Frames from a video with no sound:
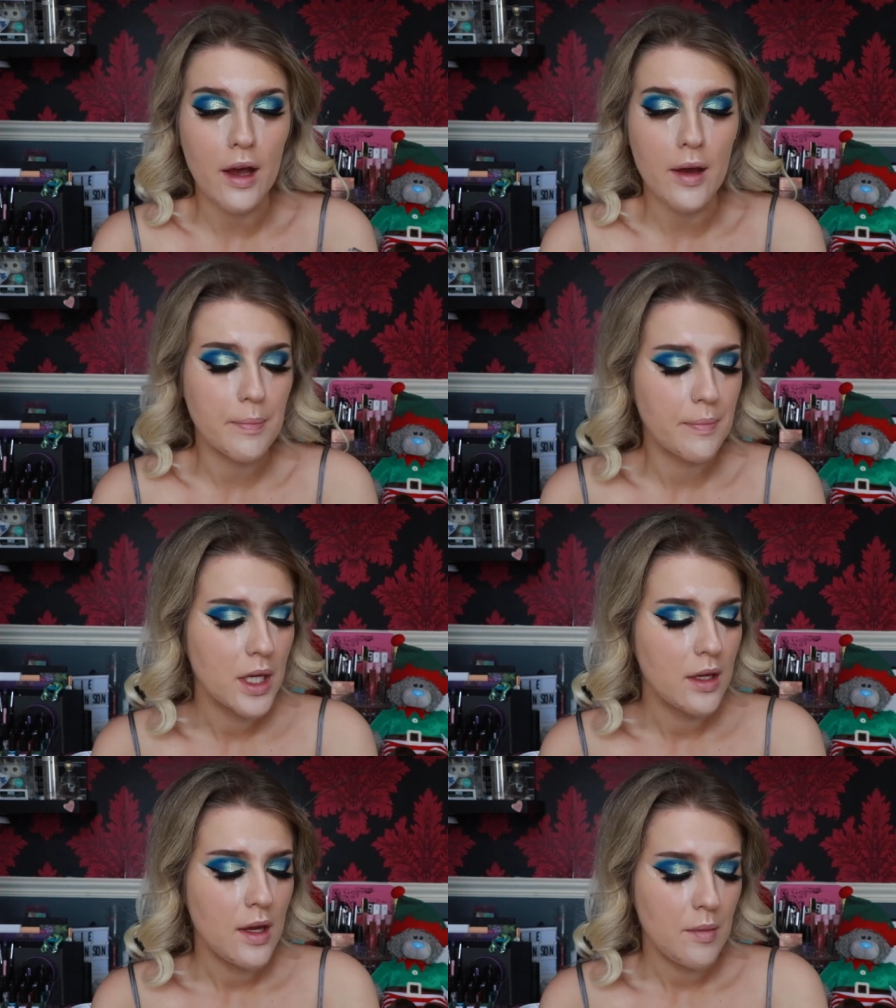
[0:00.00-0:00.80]
Um,
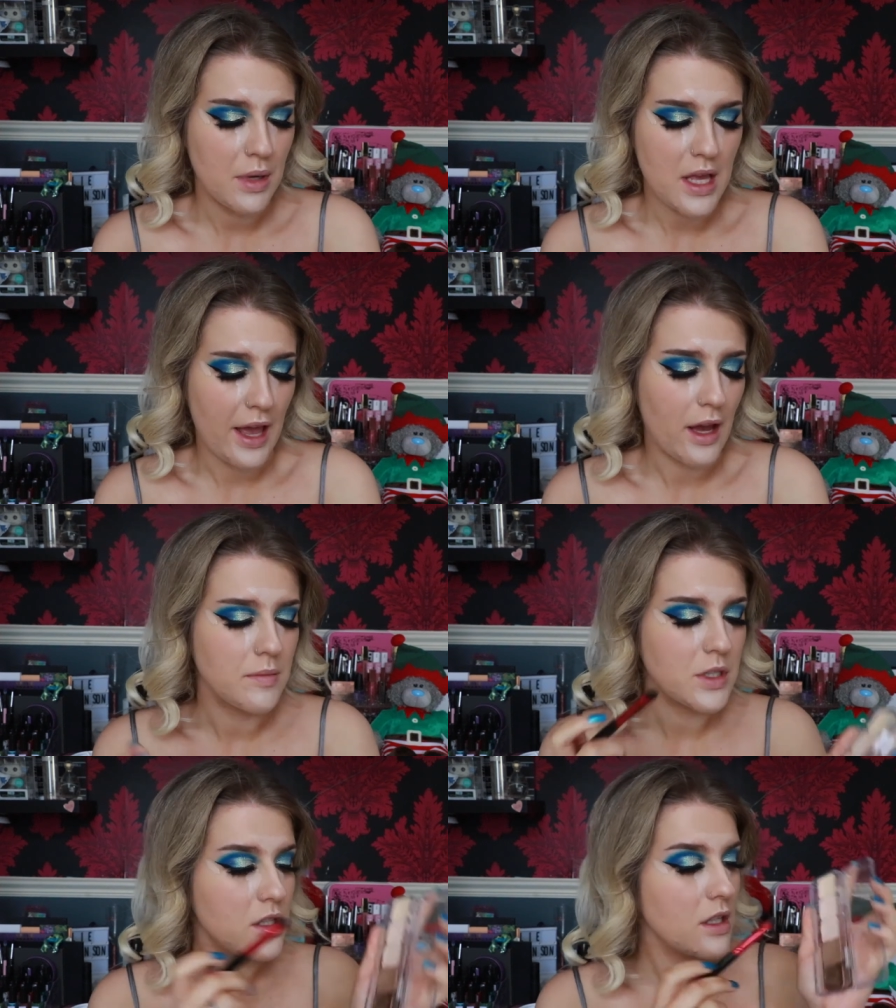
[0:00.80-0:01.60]
but yeah,
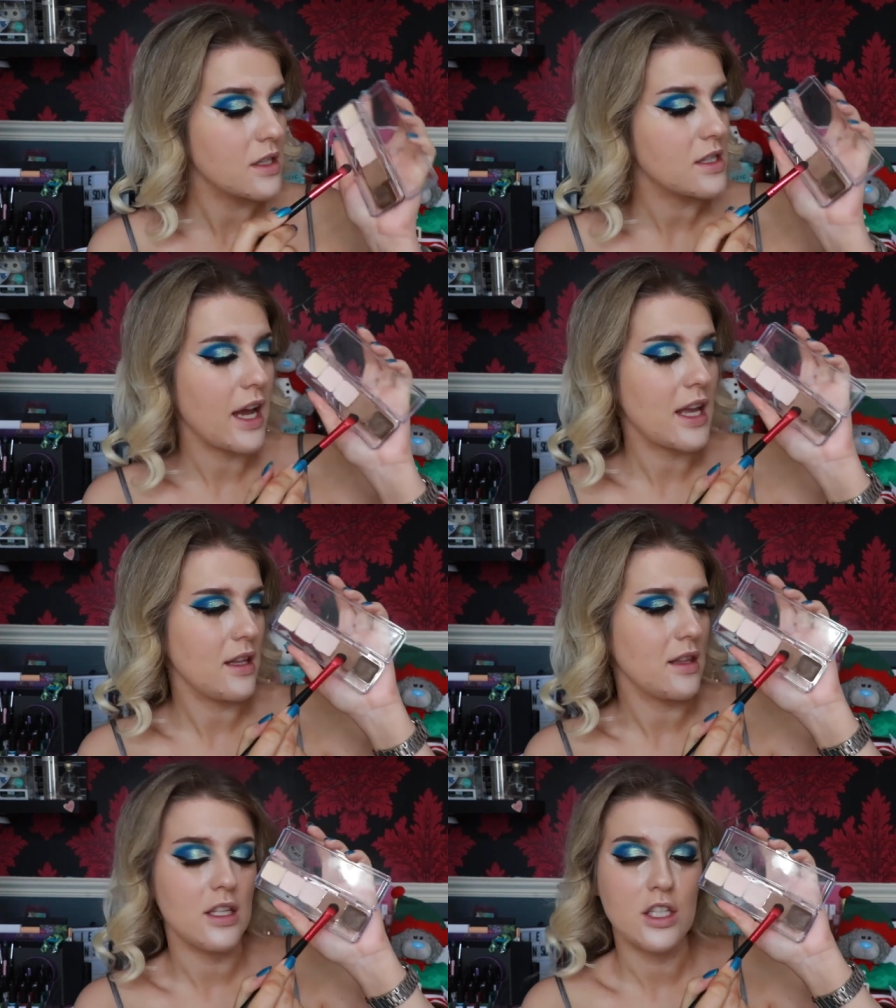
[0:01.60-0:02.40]
I'm just going to take
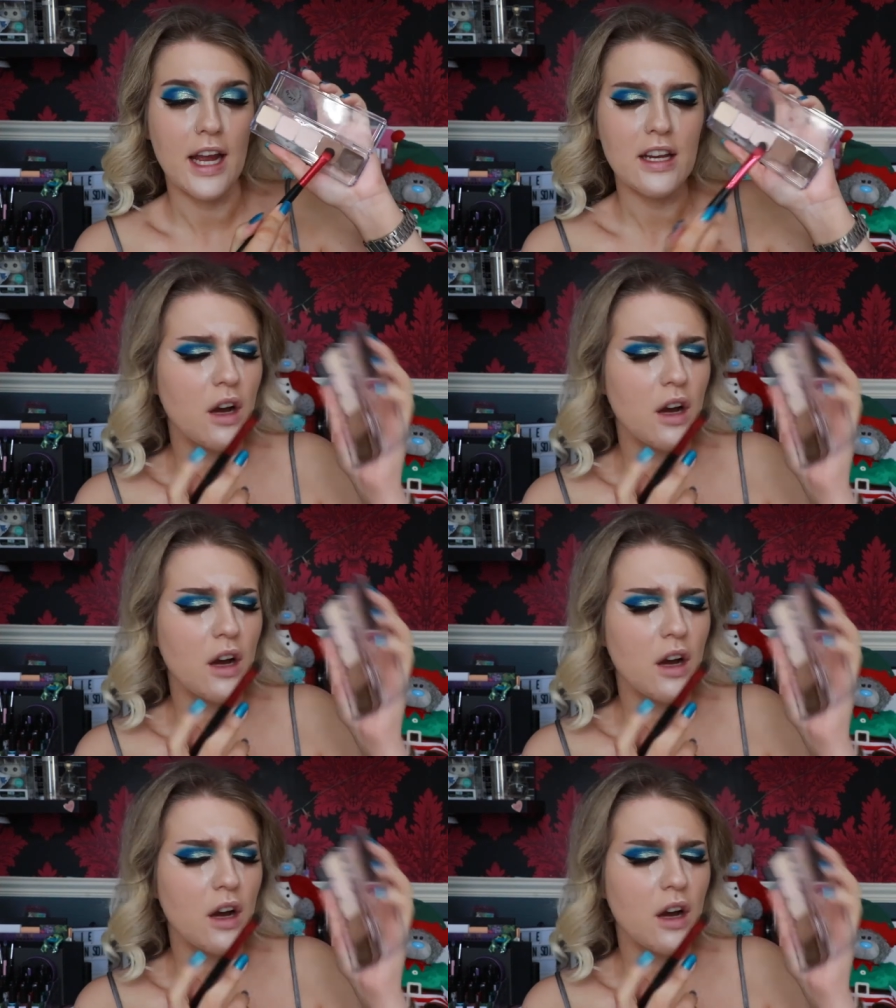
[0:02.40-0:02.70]
this shade.